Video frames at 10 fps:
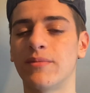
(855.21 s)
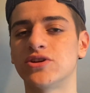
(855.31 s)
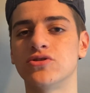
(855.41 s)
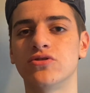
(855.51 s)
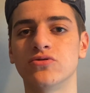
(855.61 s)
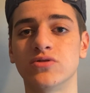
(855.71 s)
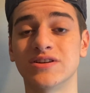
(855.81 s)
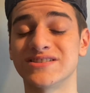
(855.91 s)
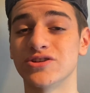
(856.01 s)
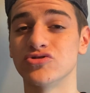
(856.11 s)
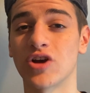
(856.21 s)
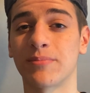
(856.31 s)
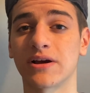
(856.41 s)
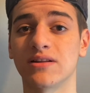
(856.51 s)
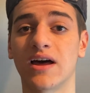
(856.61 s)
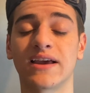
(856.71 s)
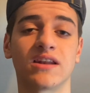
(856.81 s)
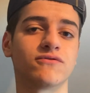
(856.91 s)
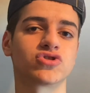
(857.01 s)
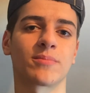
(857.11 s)
make sure you do consider dropping a like
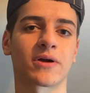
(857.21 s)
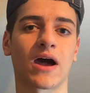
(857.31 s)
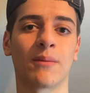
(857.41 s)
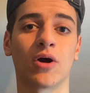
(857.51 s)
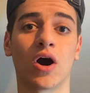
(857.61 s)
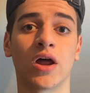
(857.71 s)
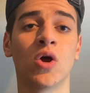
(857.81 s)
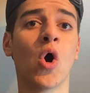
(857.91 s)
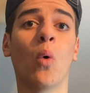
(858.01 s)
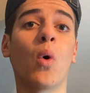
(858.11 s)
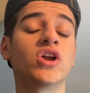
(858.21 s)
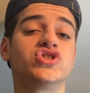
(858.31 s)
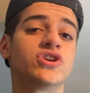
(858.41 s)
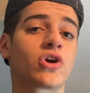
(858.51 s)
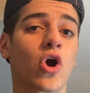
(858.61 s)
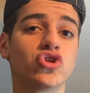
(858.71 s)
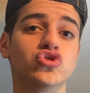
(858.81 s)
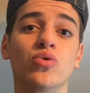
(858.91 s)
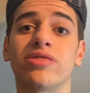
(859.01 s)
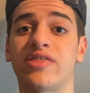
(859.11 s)
and even drop a comment on what Jeter cards
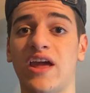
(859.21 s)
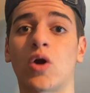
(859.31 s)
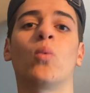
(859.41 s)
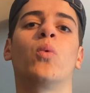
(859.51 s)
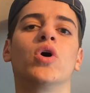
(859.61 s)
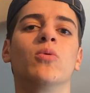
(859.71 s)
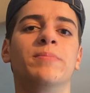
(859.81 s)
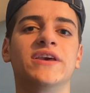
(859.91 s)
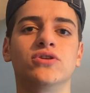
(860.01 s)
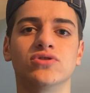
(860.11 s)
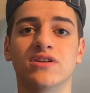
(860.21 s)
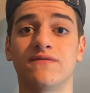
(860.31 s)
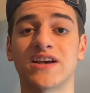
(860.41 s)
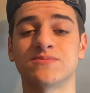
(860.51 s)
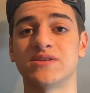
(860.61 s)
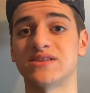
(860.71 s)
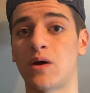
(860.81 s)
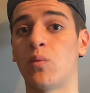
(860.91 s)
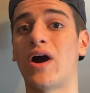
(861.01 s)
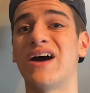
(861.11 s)
you think will be good investments
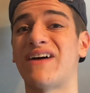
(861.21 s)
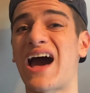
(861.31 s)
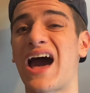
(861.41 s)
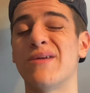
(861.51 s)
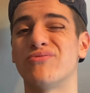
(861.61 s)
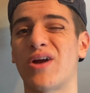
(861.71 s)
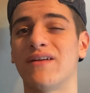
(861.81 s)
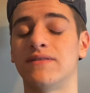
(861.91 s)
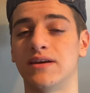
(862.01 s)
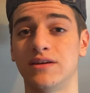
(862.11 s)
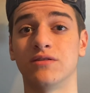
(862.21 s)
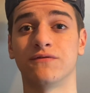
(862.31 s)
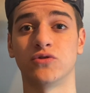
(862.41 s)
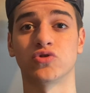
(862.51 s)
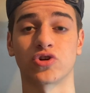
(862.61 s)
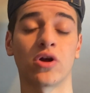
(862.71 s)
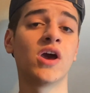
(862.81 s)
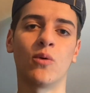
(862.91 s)
and will have high profit in the future.